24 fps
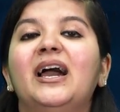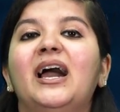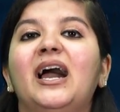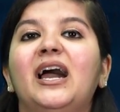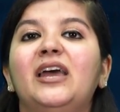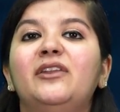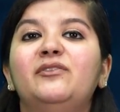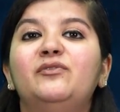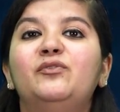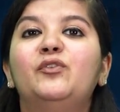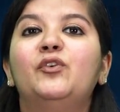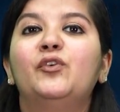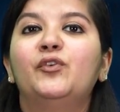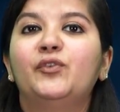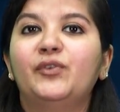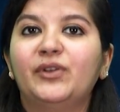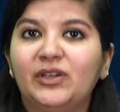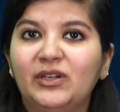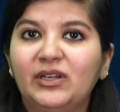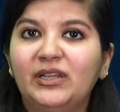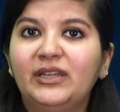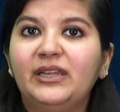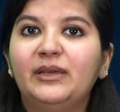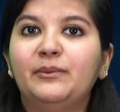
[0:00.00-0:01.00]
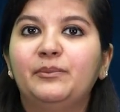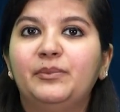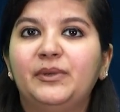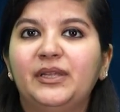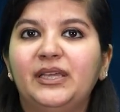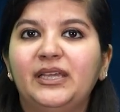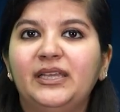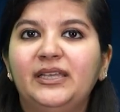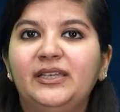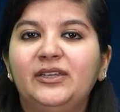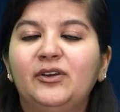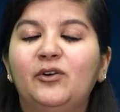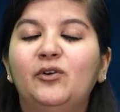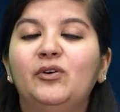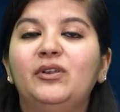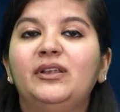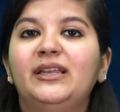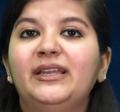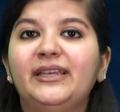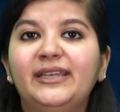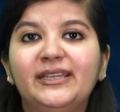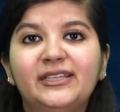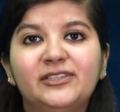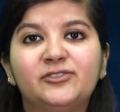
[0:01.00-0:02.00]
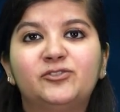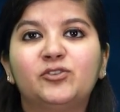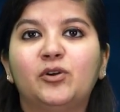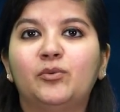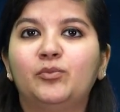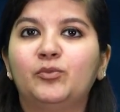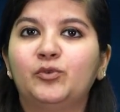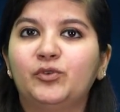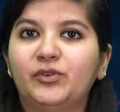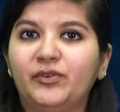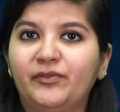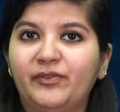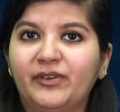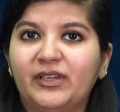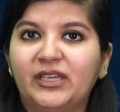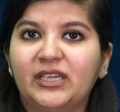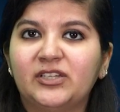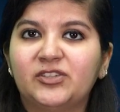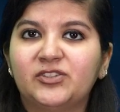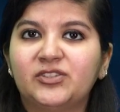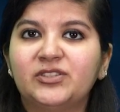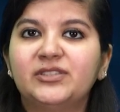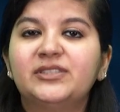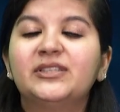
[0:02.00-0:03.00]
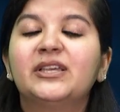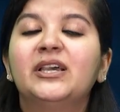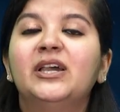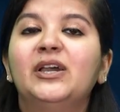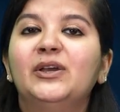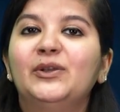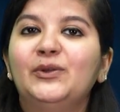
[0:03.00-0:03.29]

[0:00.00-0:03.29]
and for regular update on latest job notifications,